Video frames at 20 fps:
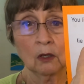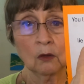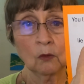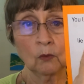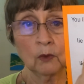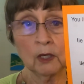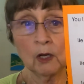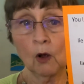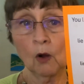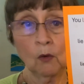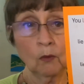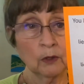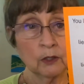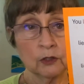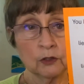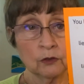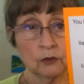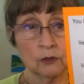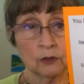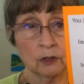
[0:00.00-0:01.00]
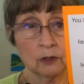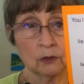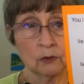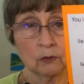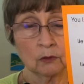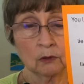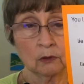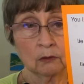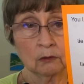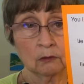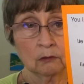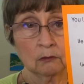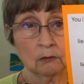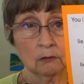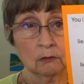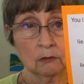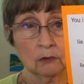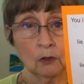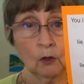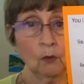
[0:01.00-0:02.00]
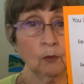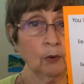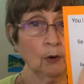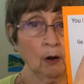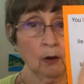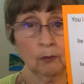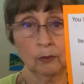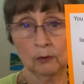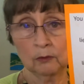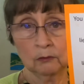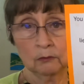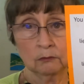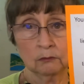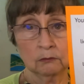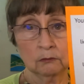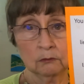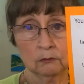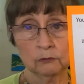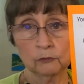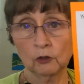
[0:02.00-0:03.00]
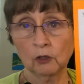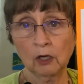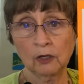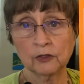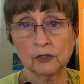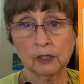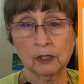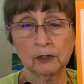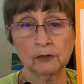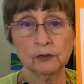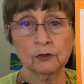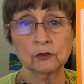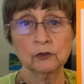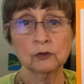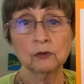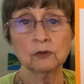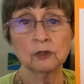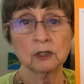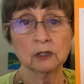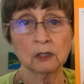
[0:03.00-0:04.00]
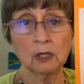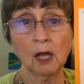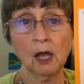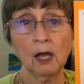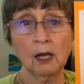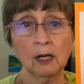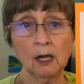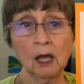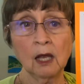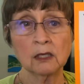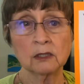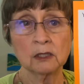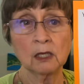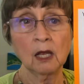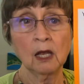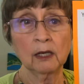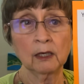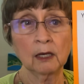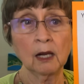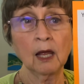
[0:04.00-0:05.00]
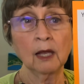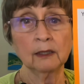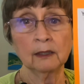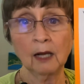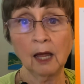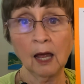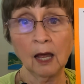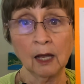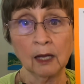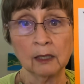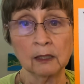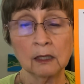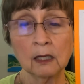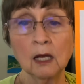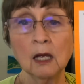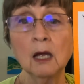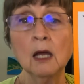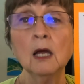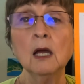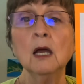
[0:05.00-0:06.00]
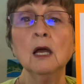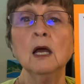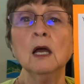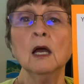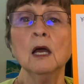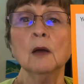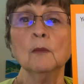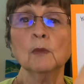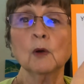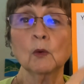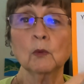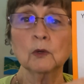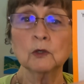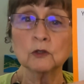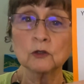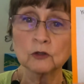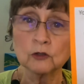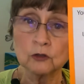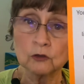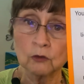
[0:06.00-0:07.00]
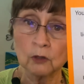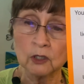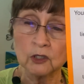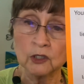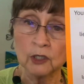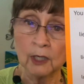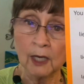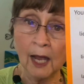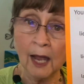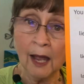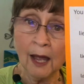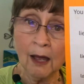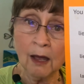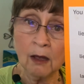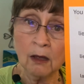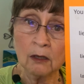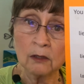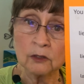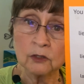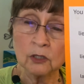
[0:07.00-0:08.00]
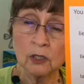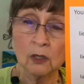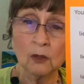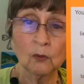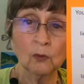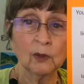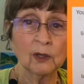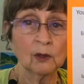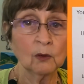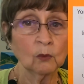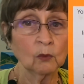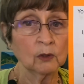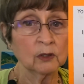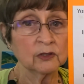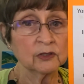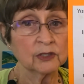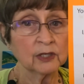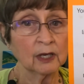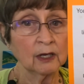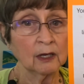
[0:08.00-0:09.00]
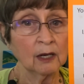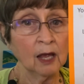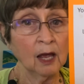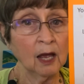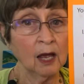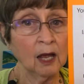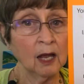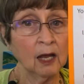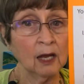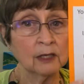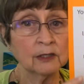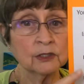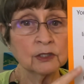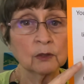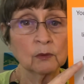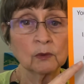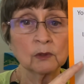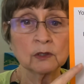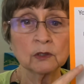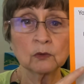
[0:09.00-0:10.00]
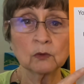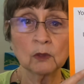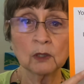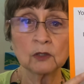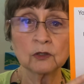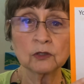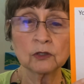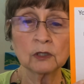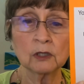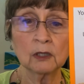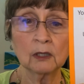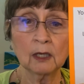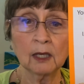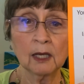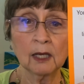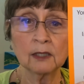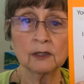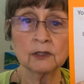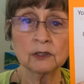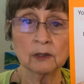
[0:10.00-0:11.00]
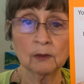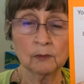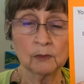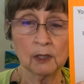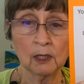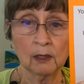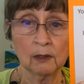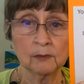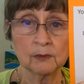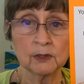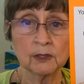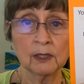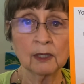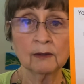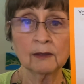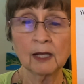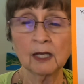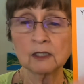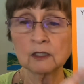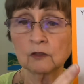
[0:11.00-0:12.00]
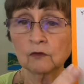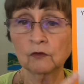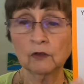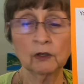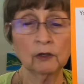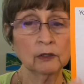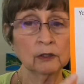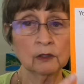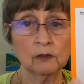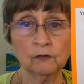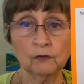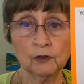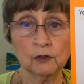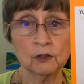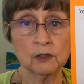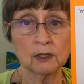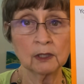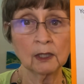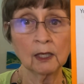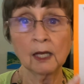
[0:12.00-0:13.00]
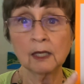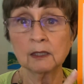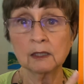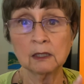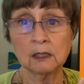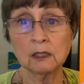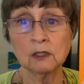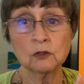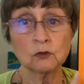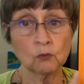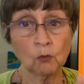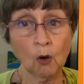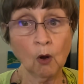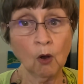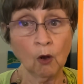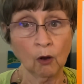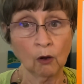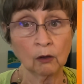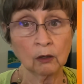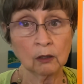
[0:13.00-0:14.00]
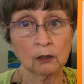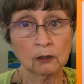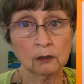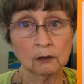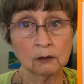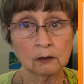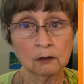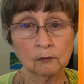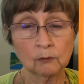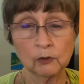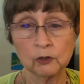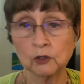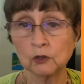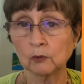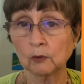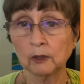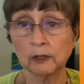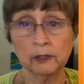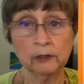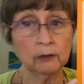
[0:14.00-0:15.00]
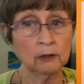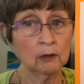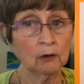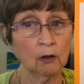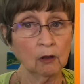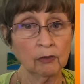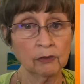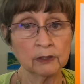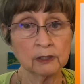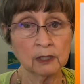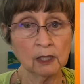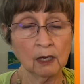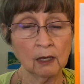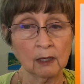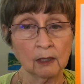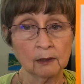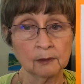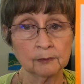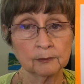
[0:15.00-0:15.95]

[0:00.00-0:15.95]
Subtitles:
we always use this one. No problem. You're not telling the truth. It's lie, lies, lying, lied, lie. But when you're stretching out, we don't want to say lie, so we switch to lay sometimes. And that's very confusing, and it is wrong, but you will hear it all the time.